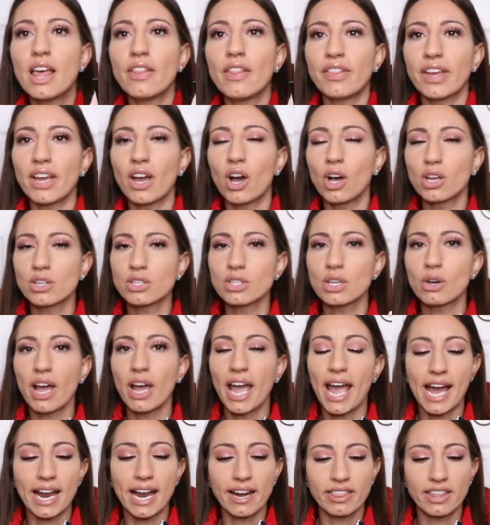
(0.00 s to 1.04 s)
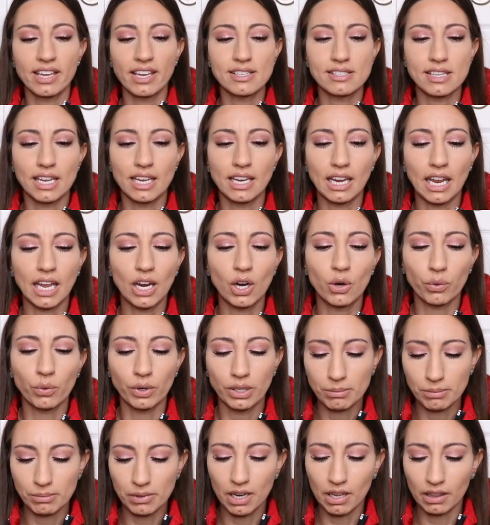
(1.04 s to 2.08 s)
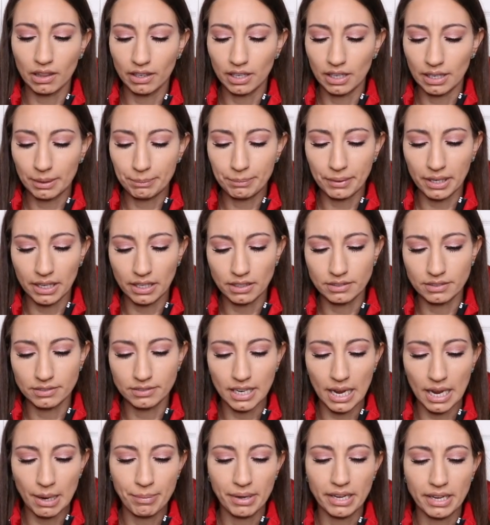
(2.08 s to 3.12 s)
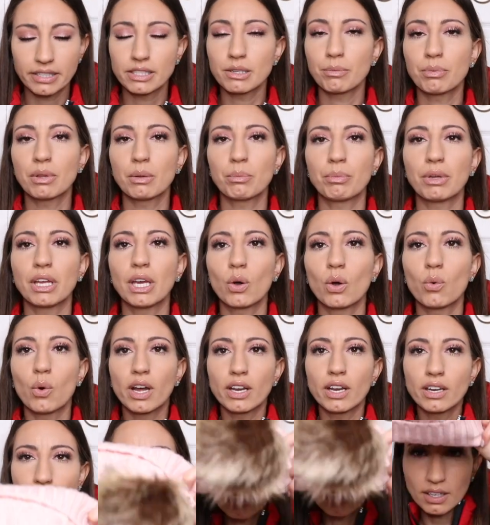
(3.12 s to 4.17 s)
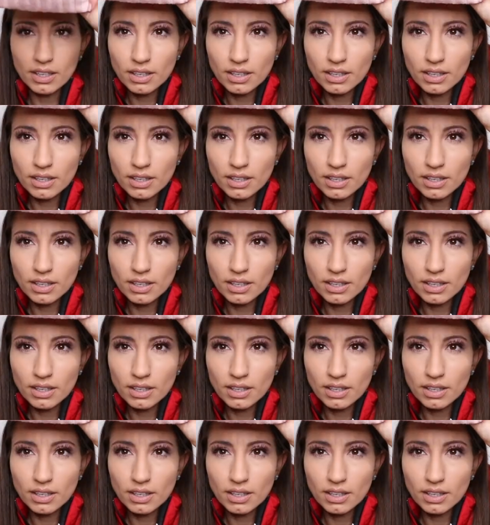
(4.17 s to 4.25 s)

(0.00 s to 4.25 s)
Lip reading: They also had this in a cream color, but I picked up the pink one